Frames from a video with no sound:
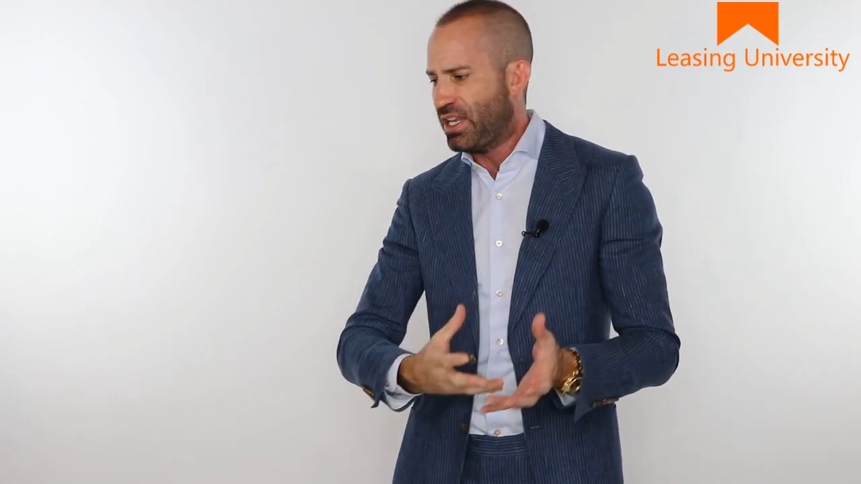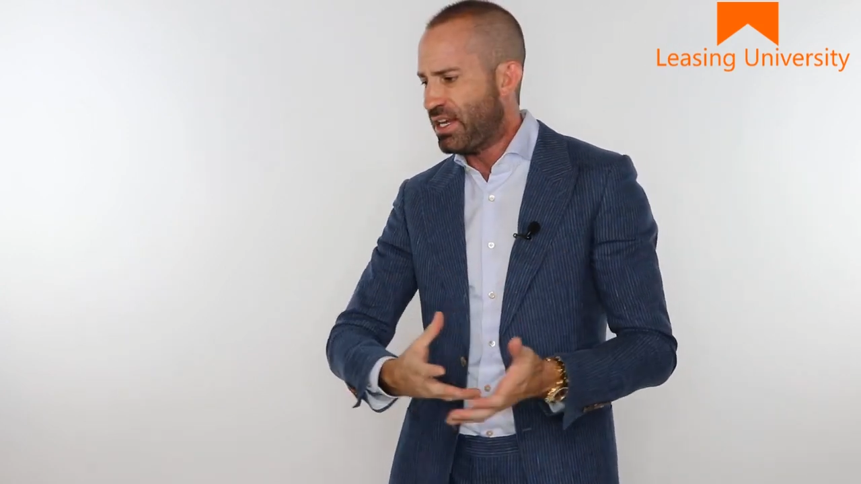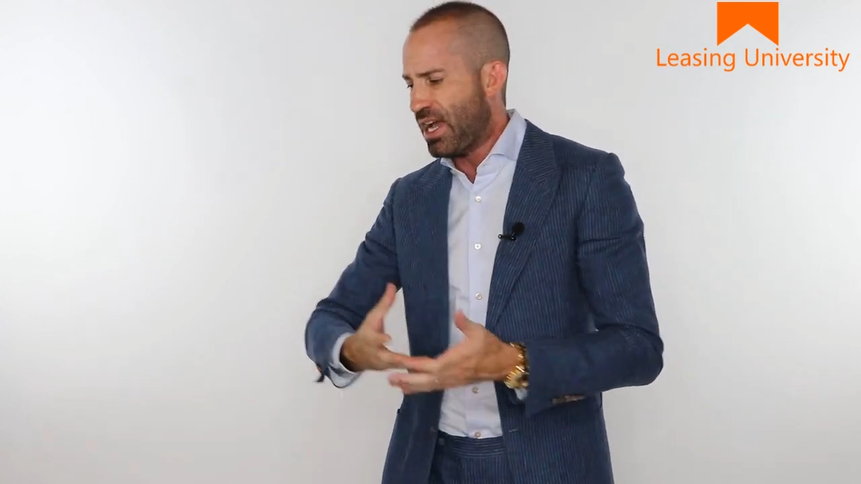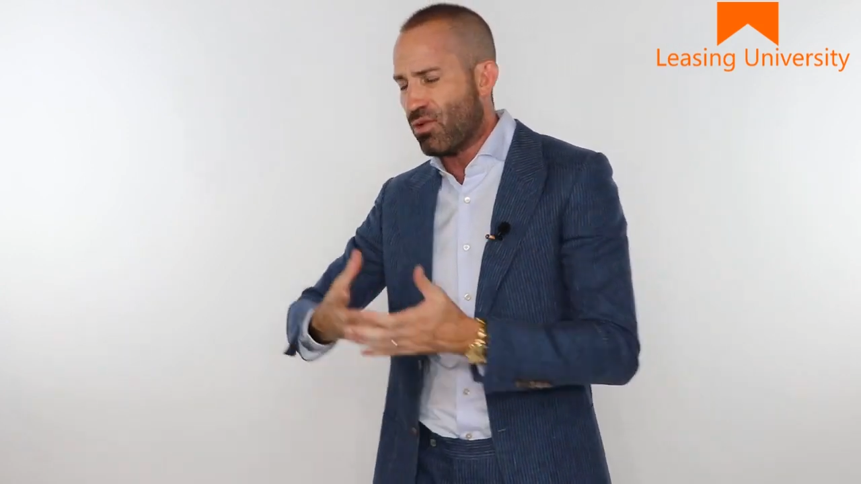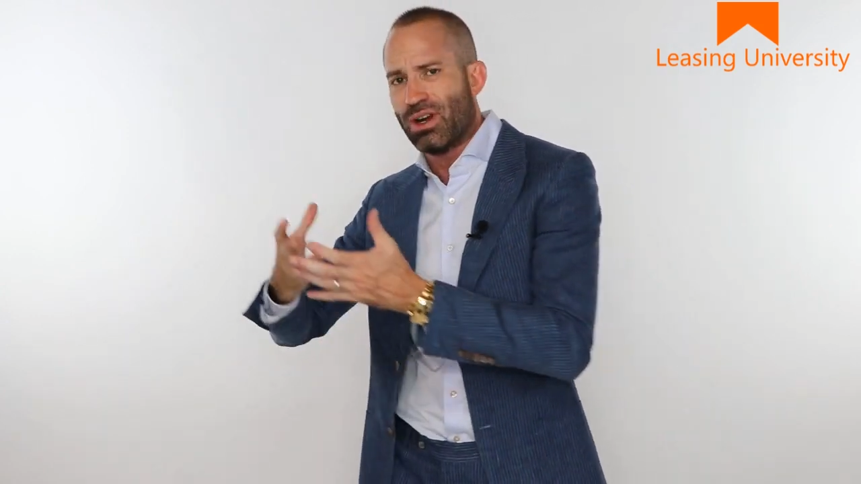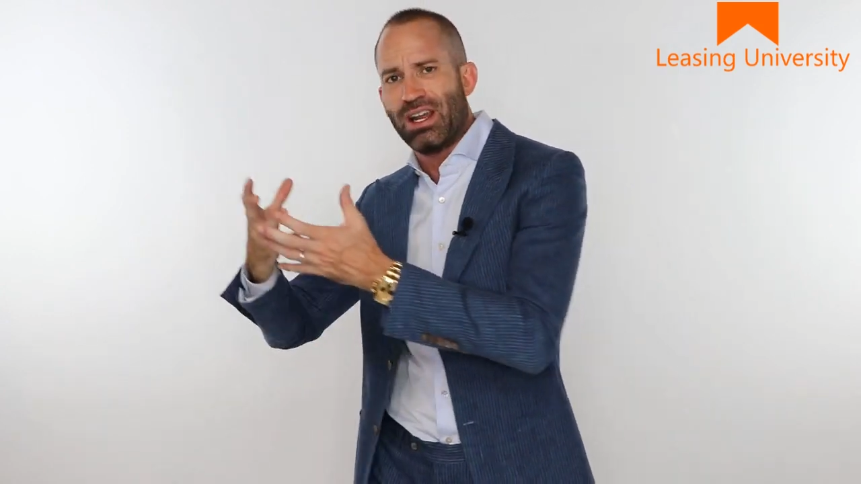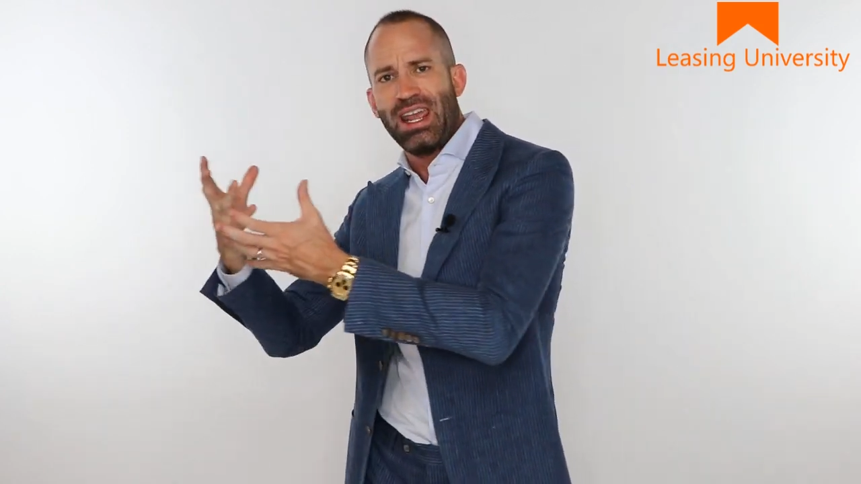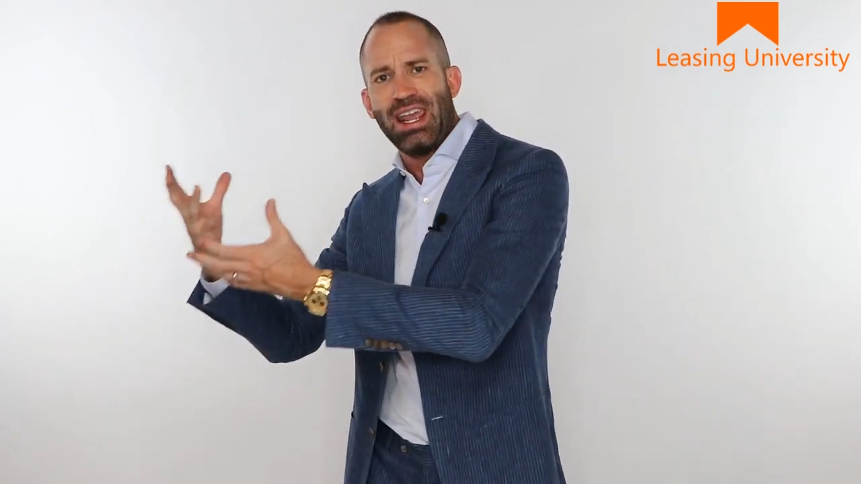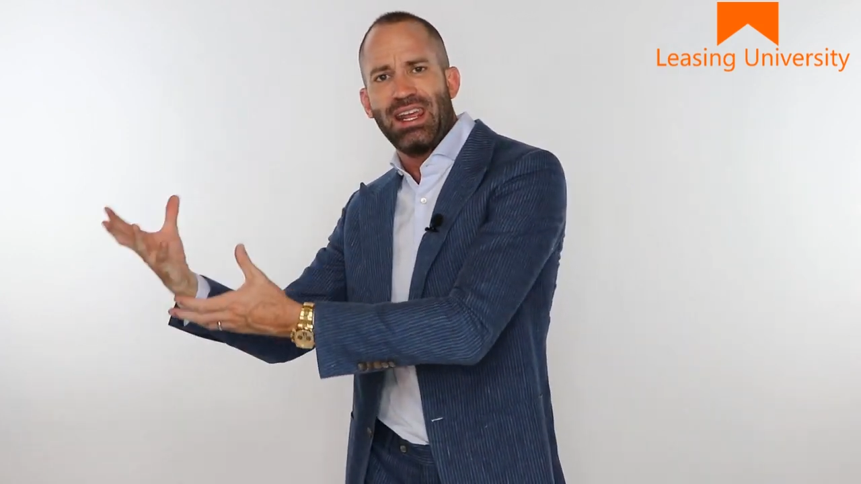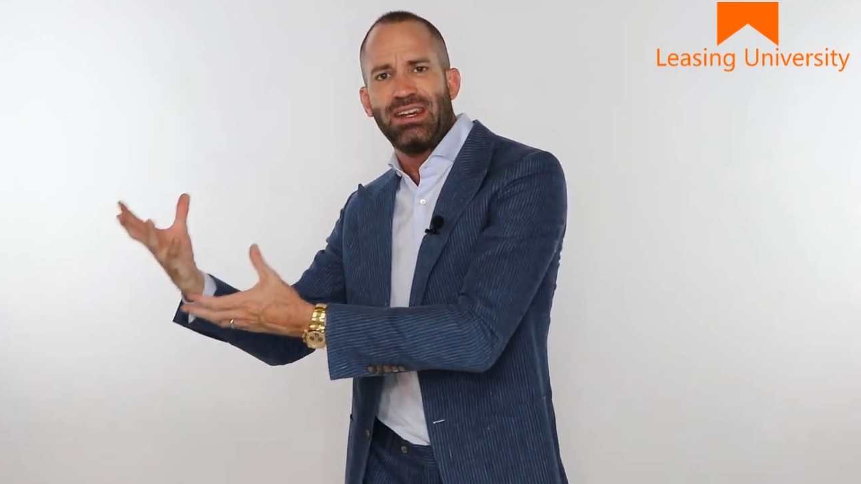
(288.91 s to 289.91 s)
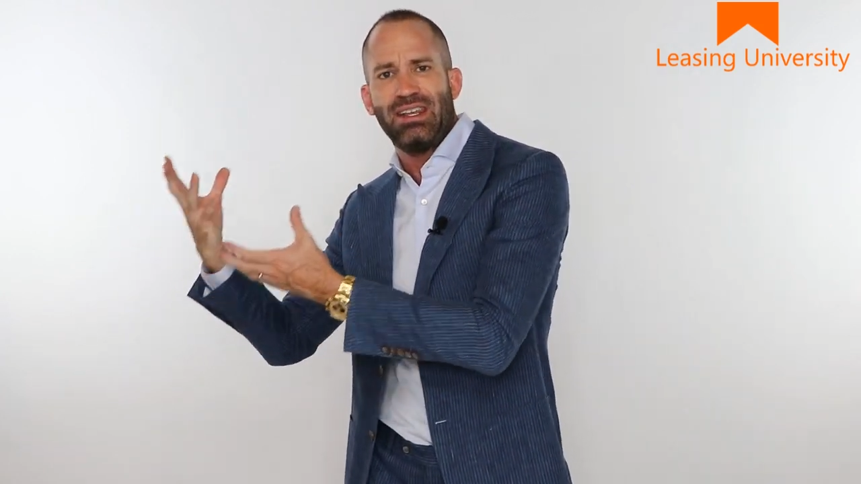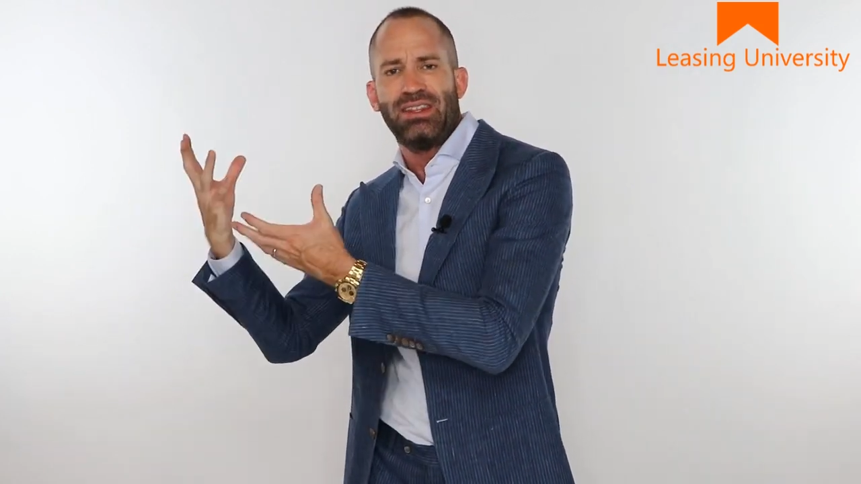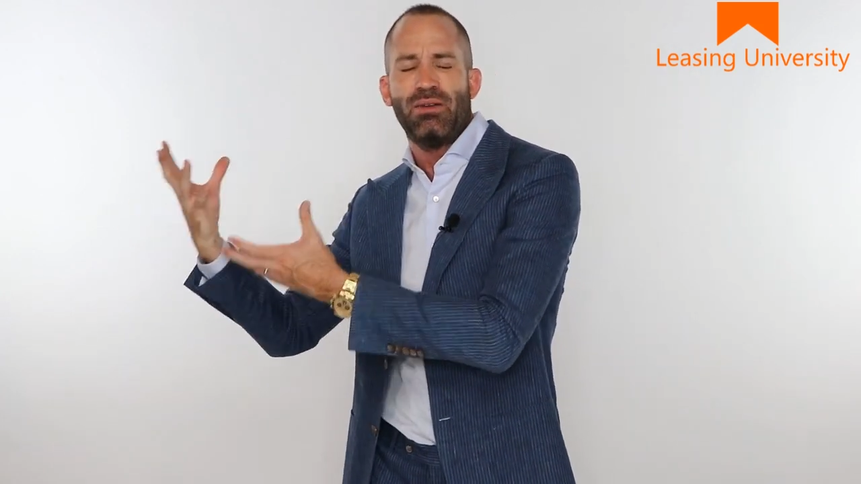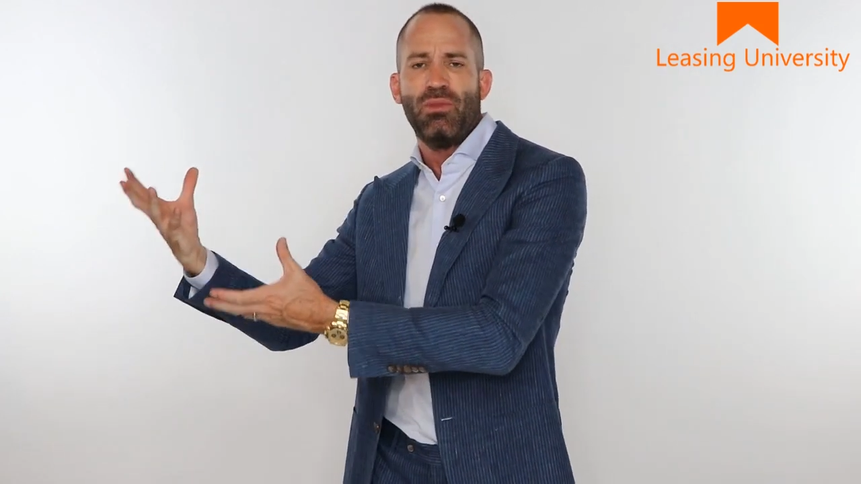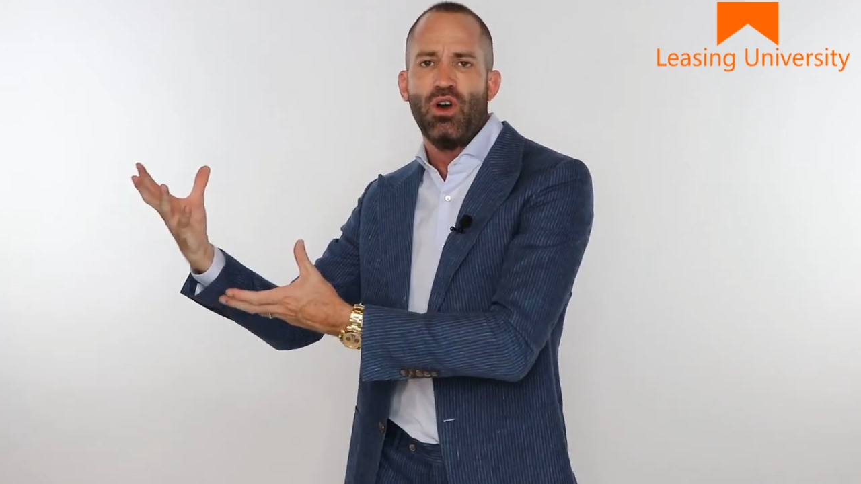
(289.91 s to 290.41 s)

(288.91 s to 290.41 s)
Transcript: and now we're handing them